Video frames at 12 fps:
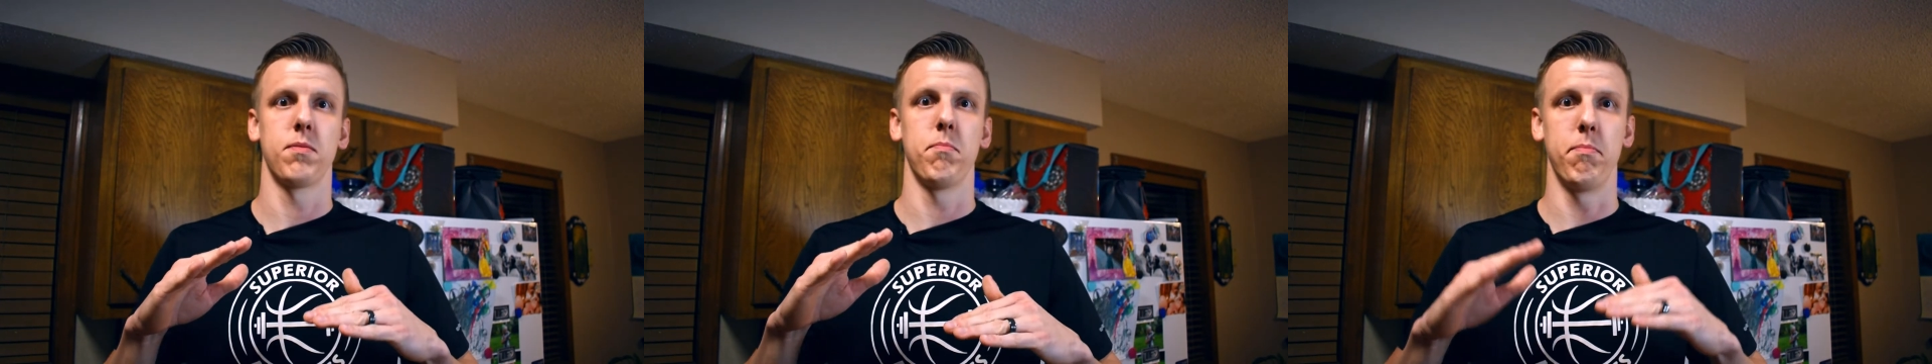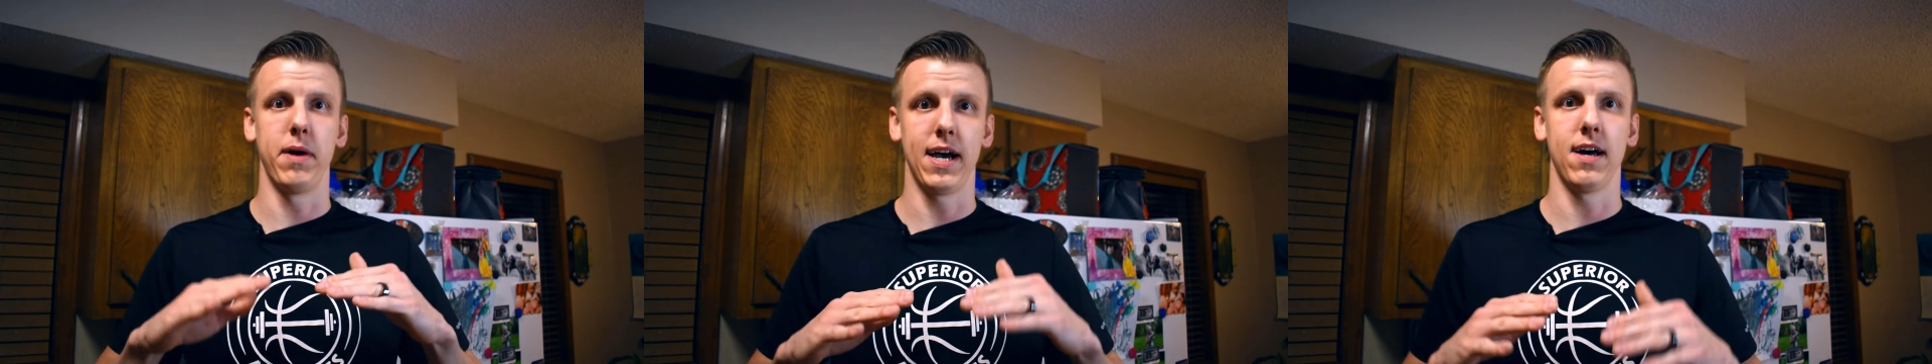
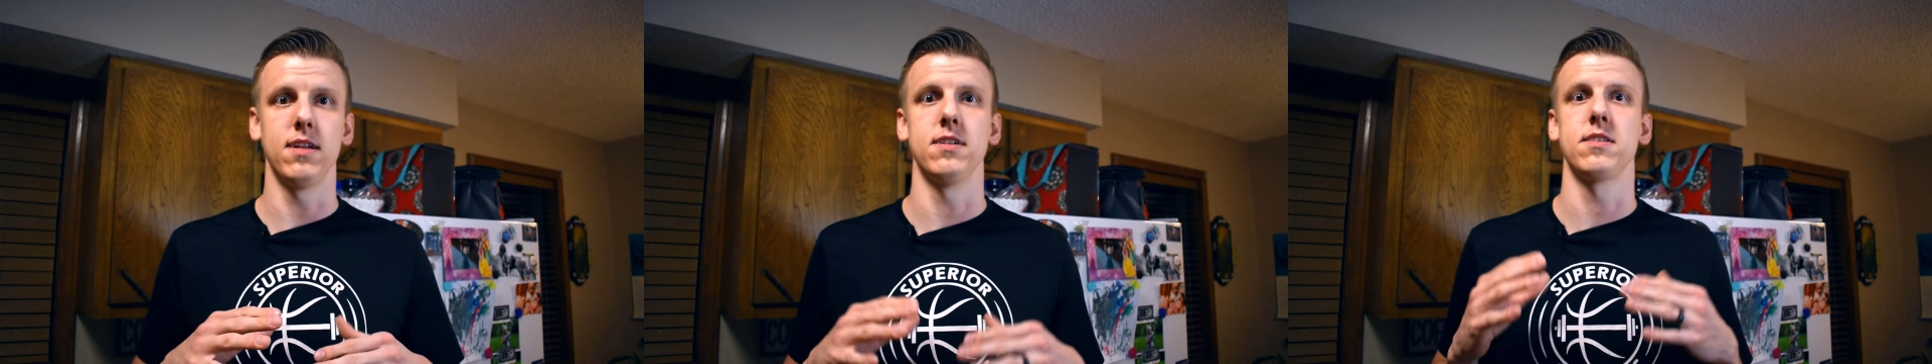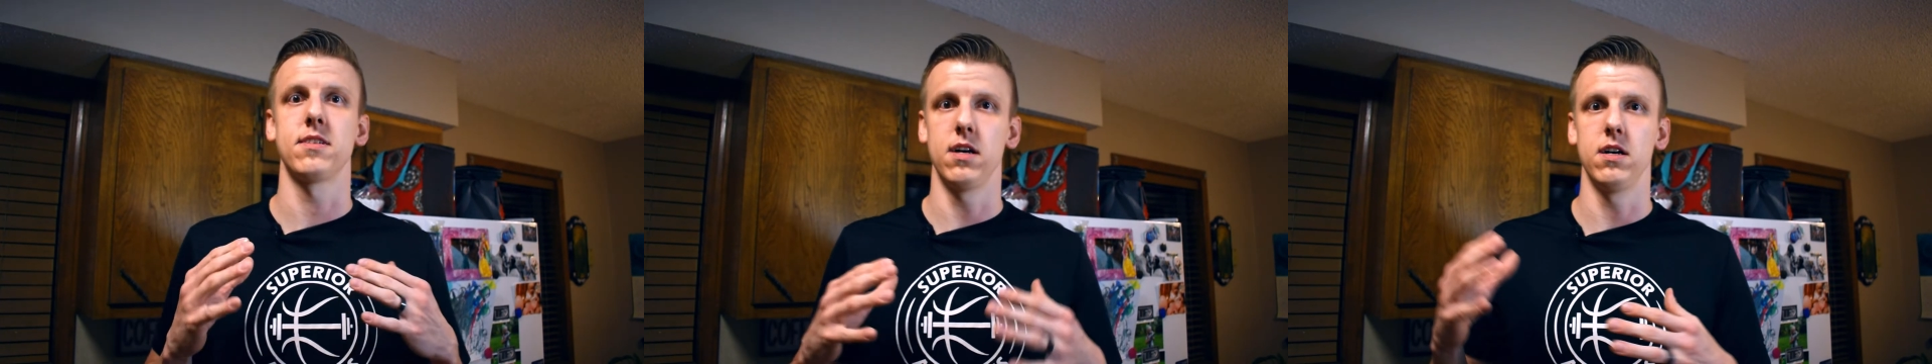
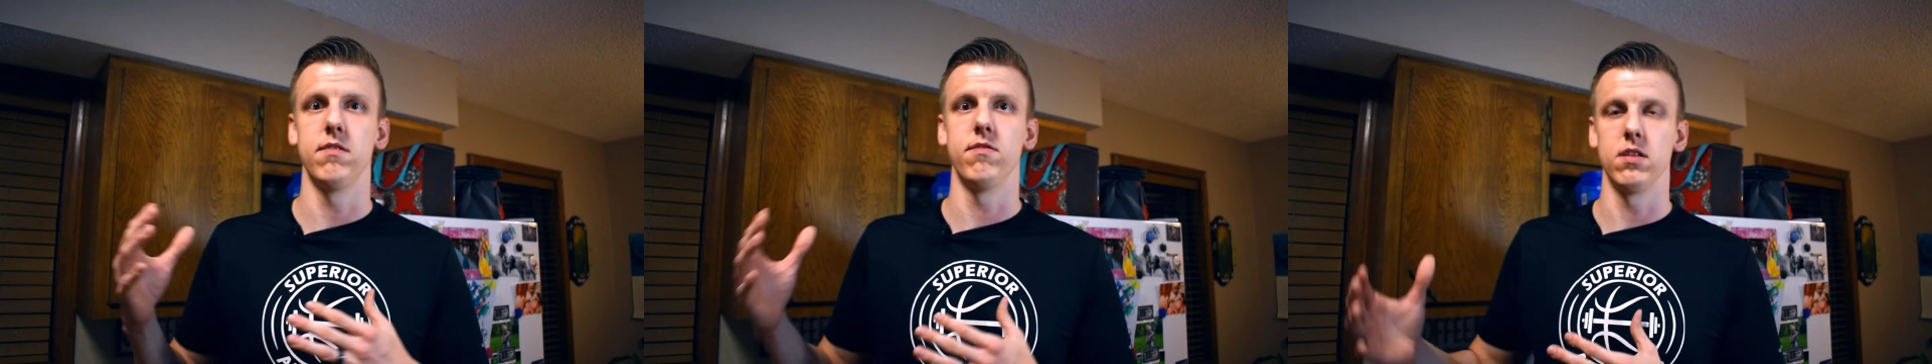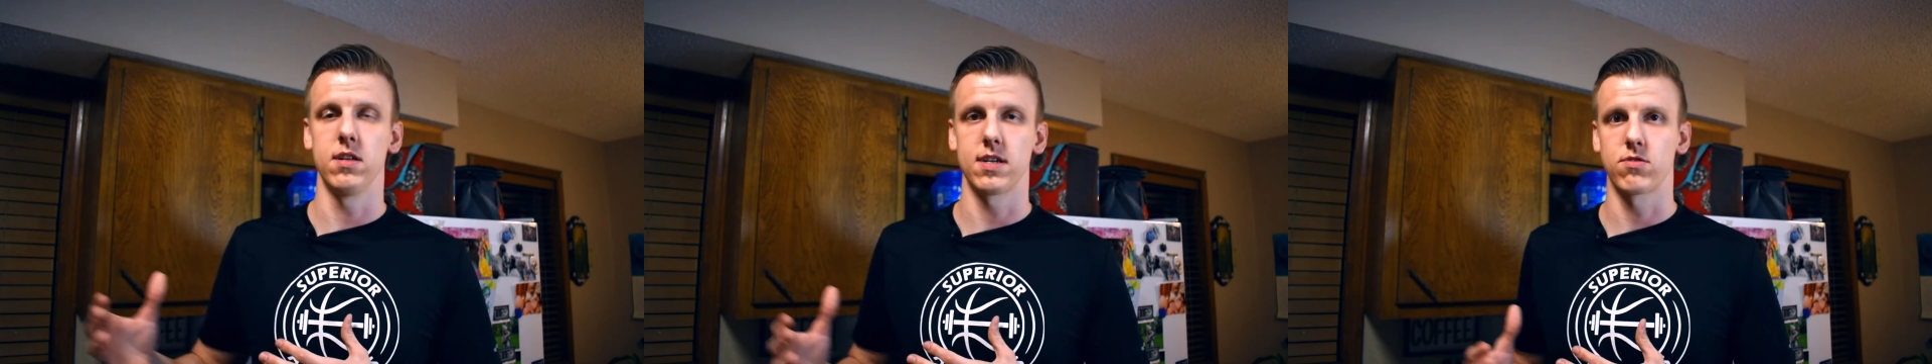balance of
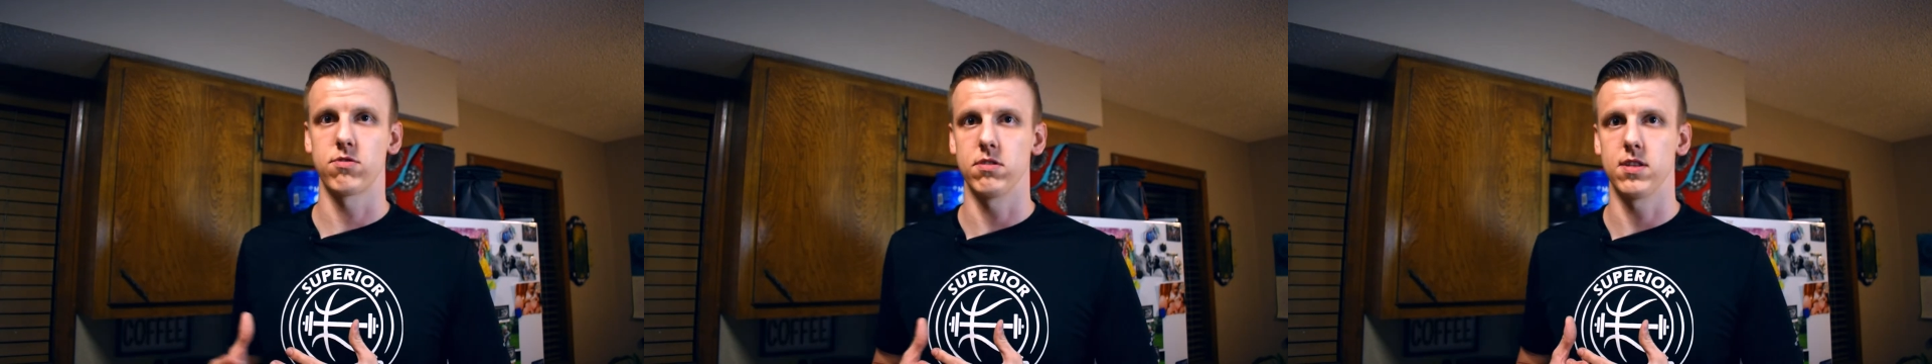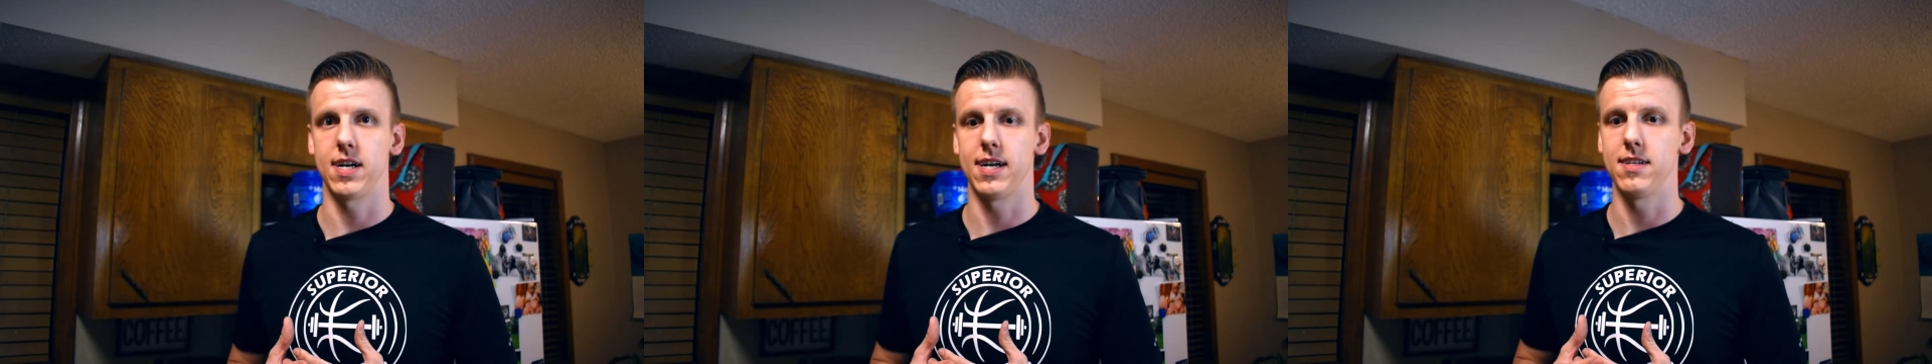
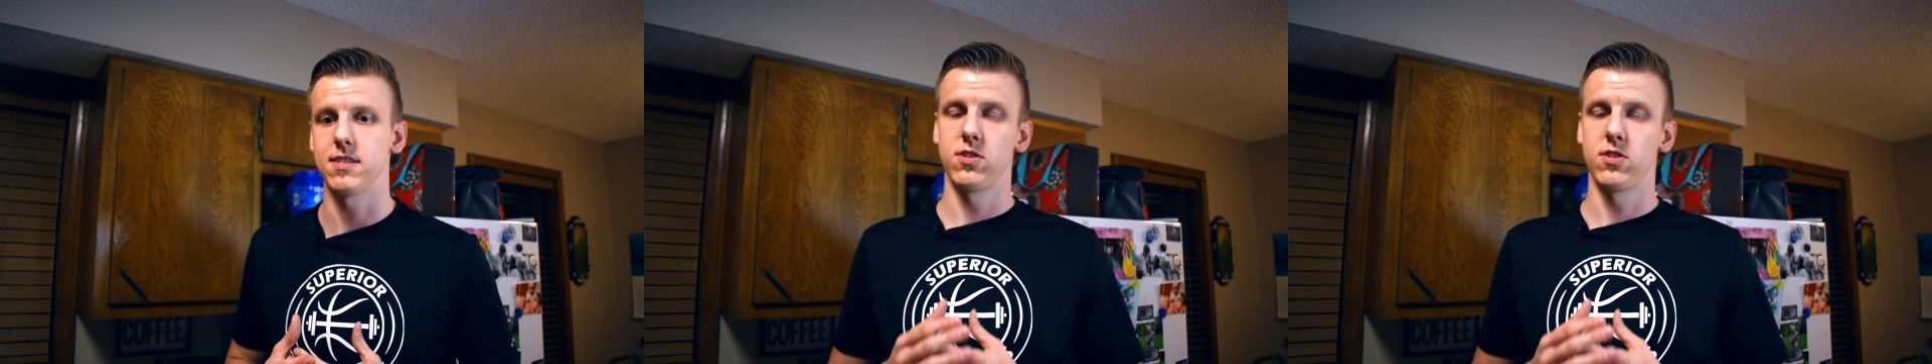electrolytes.